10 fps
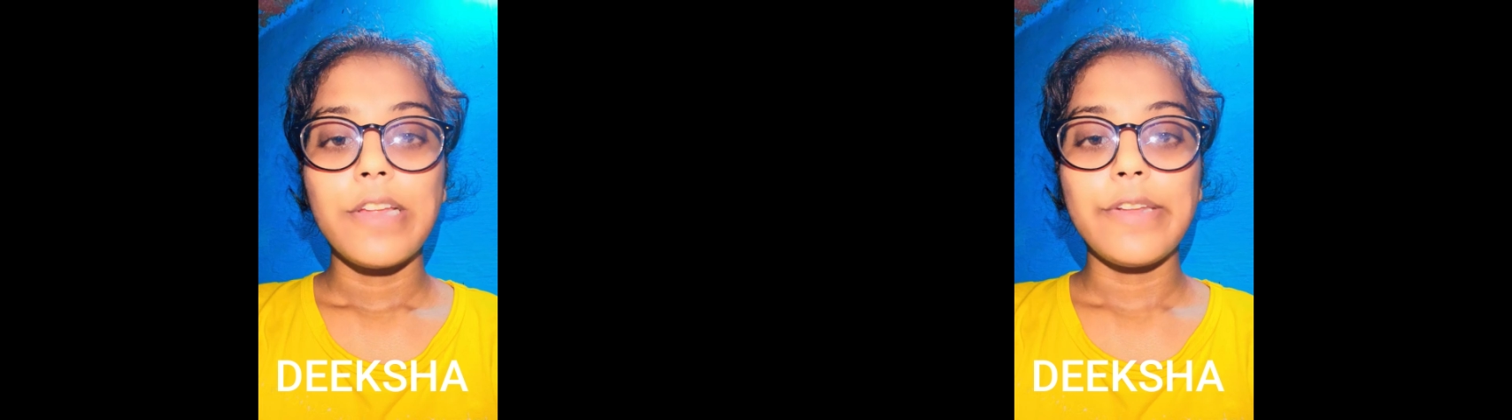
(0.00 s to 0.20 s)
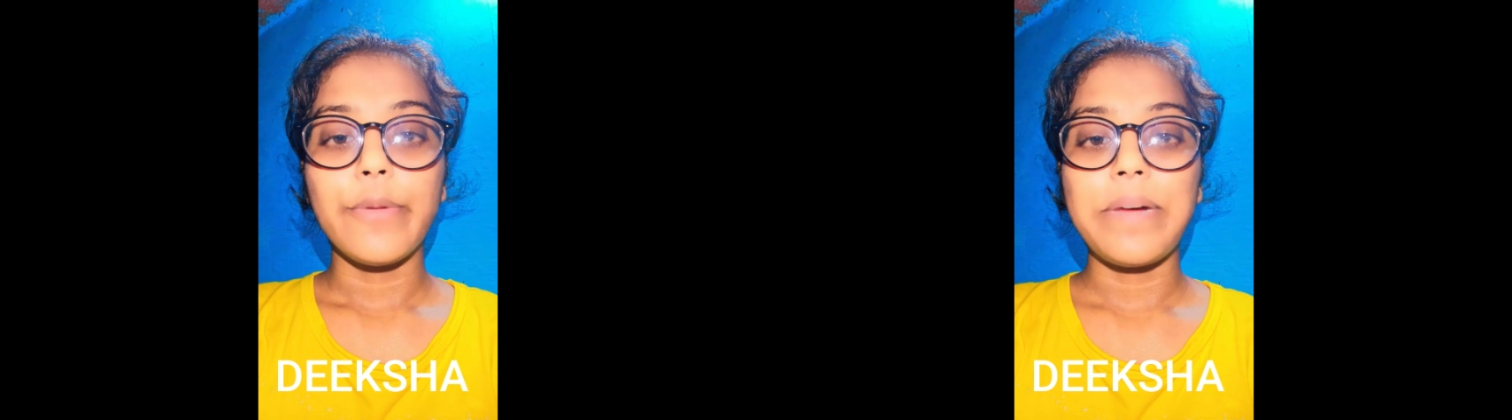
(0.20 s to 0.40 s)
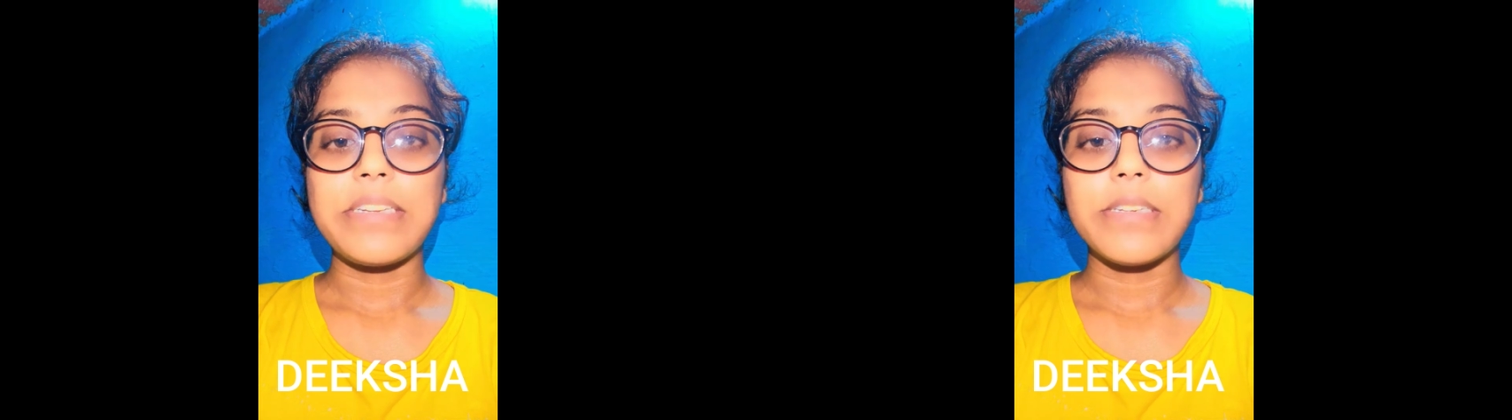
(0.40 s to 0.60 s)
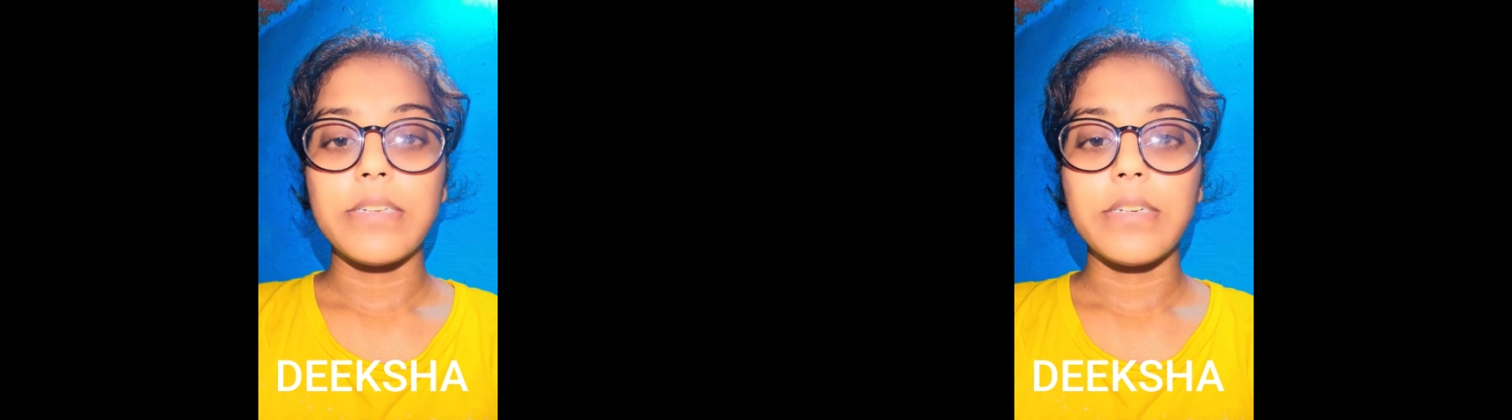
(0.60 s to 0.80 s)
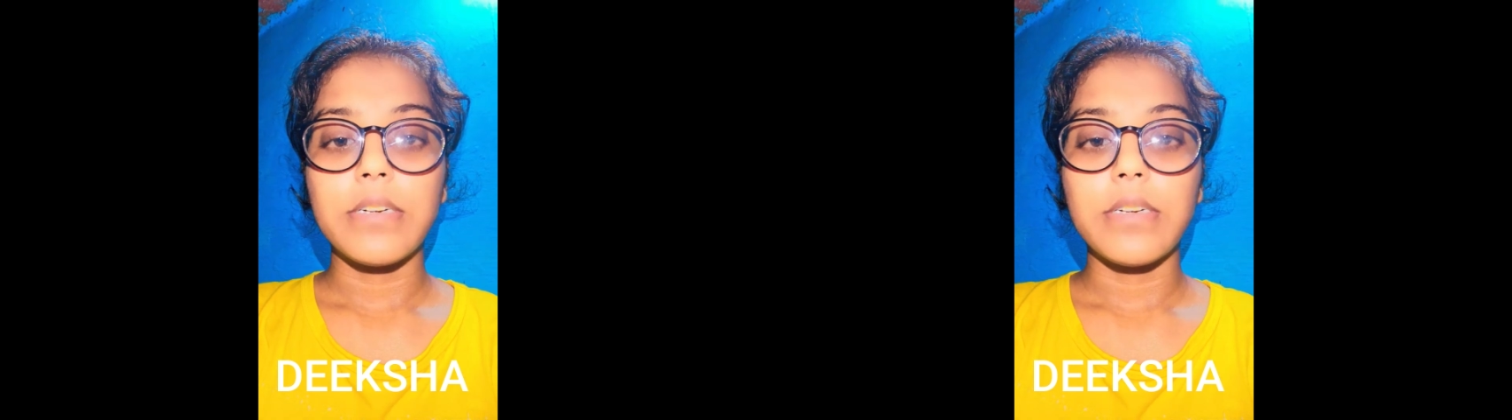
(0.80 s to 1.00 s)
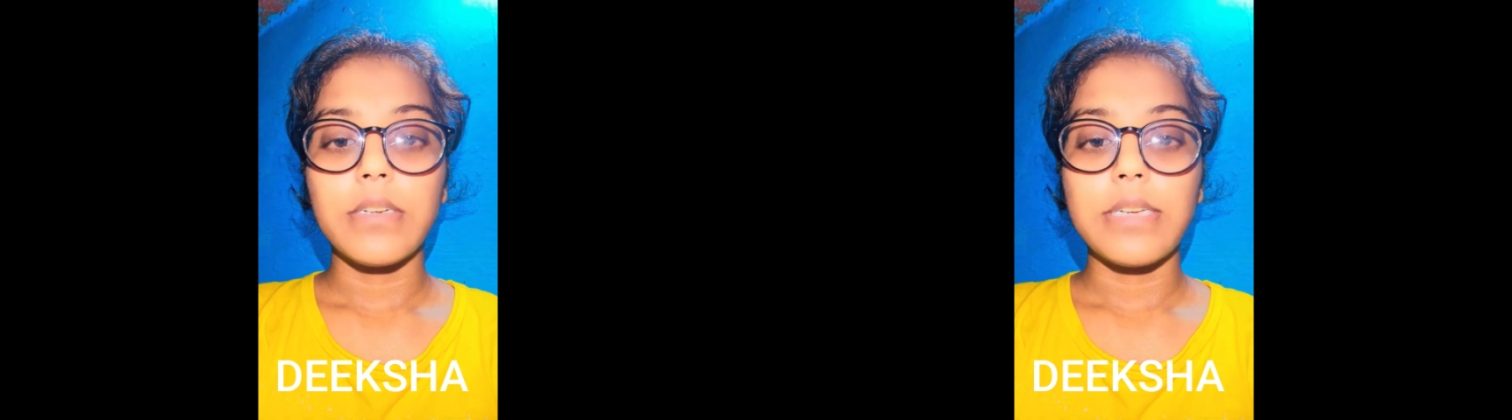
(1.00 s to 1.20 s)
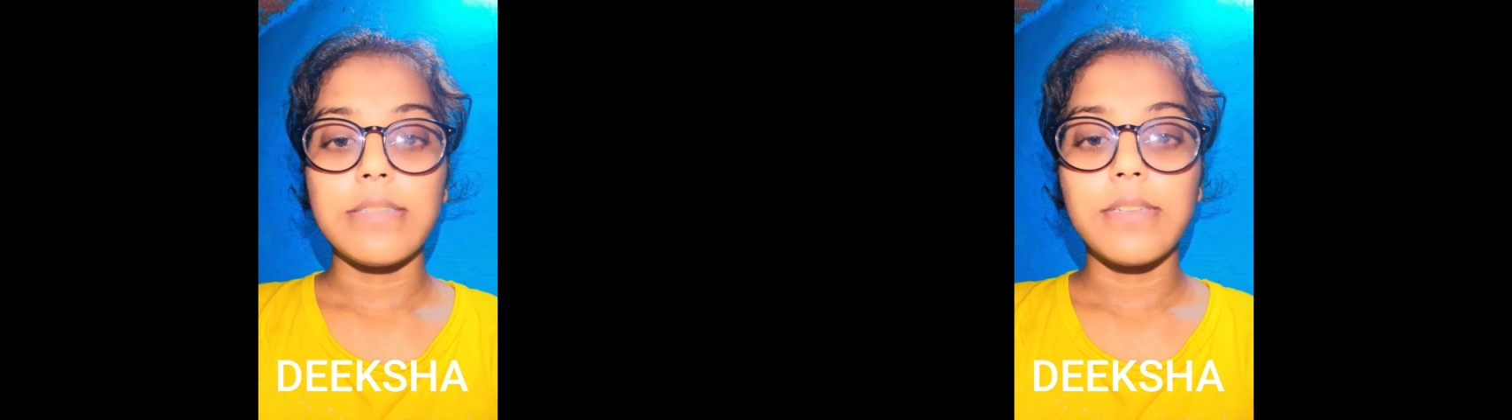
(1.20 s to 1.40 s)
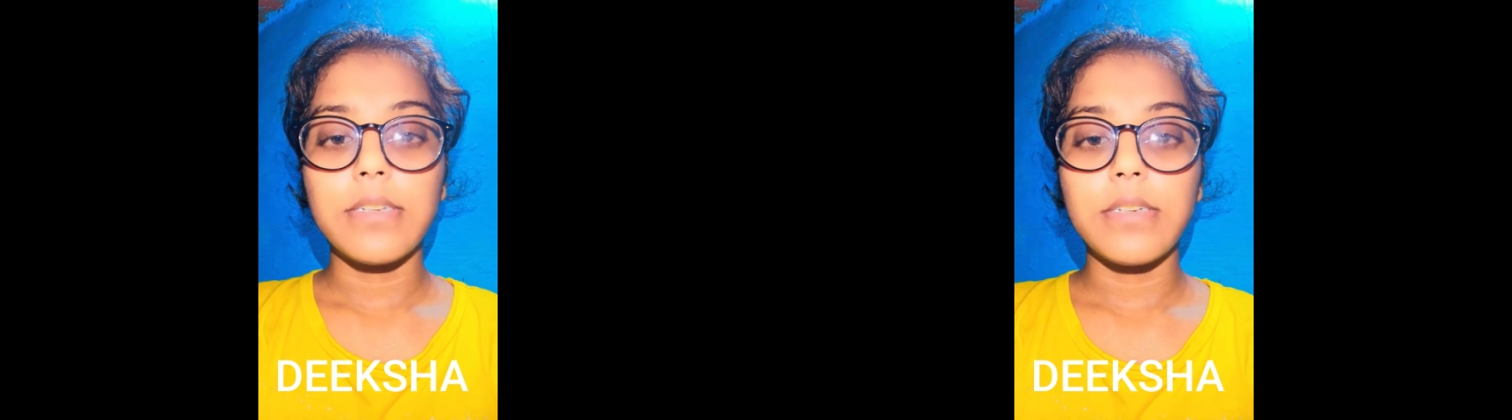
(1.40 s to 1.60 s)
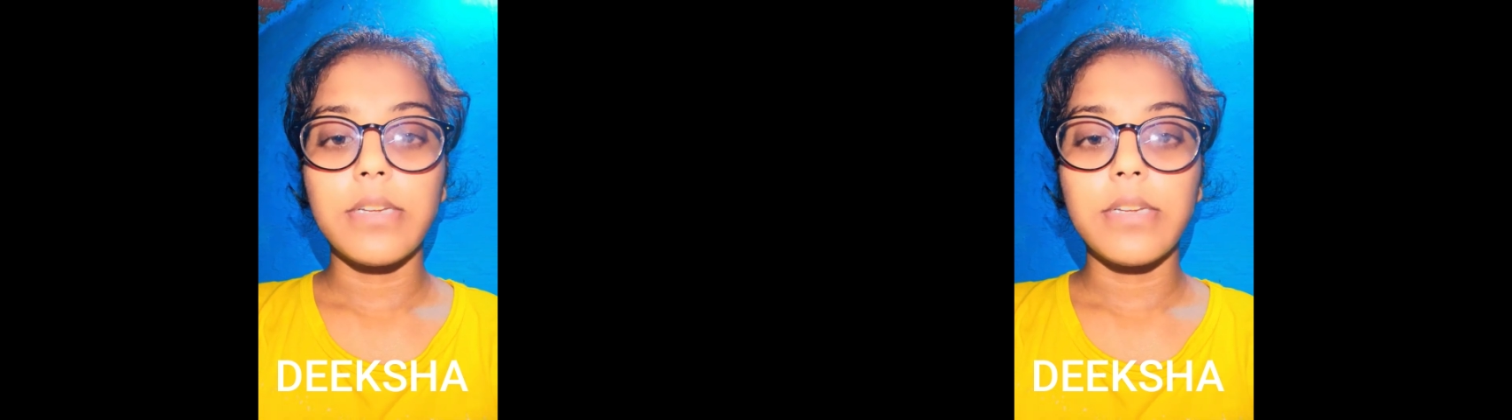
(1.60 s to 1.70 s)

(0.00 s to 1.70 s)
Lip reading: no matter either